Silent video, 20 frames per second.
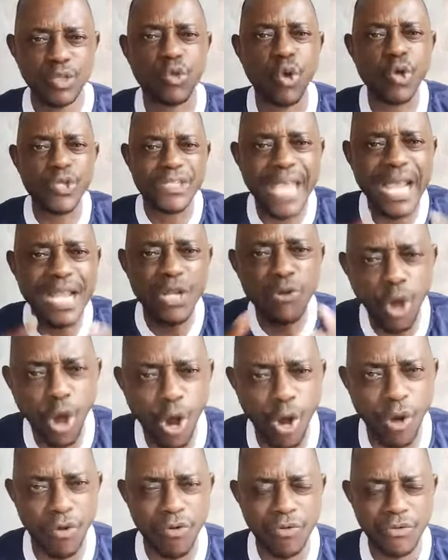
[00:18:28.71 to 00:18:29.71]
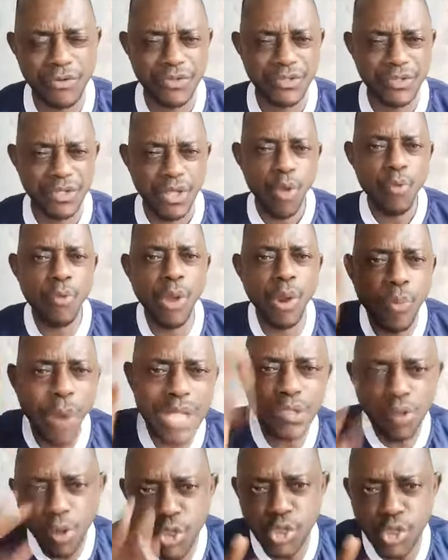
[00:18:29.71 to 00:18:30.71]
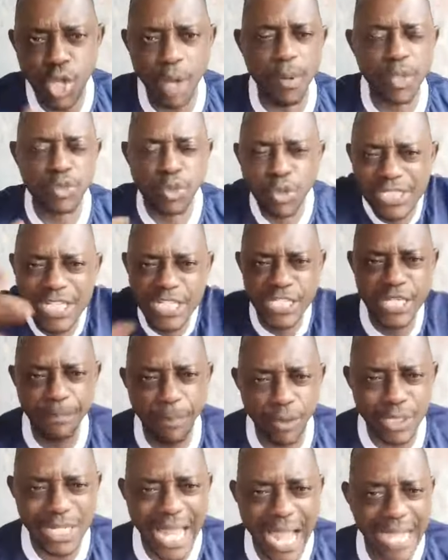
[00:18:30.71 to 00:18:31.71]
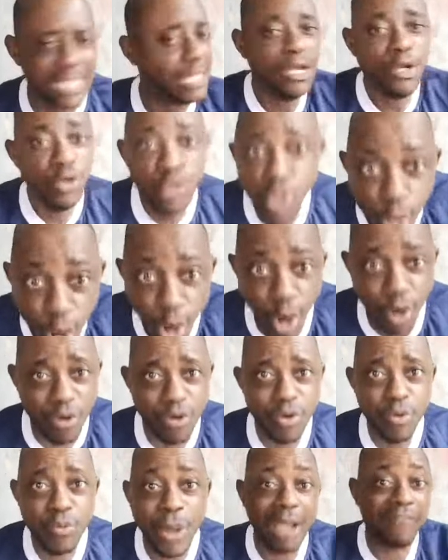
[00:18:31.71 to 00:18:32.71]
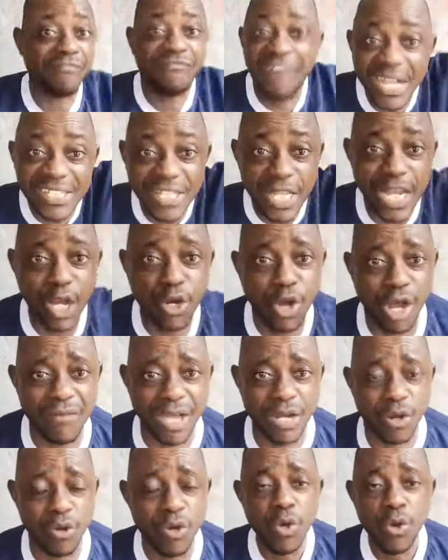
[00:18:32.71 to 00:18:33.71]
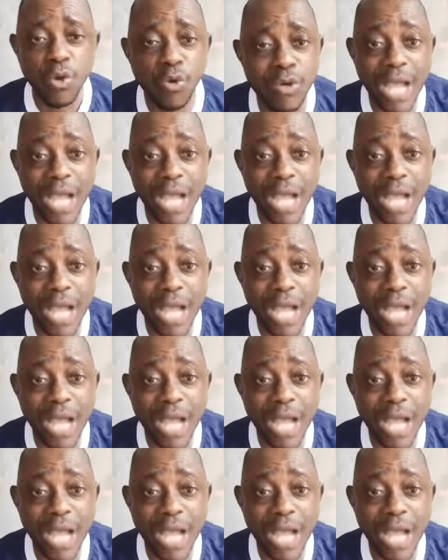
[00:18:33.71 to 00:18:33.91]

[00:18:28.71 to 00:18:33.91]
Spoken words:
To say no. We want Usomo to distribute light. No. We are fighting the governor.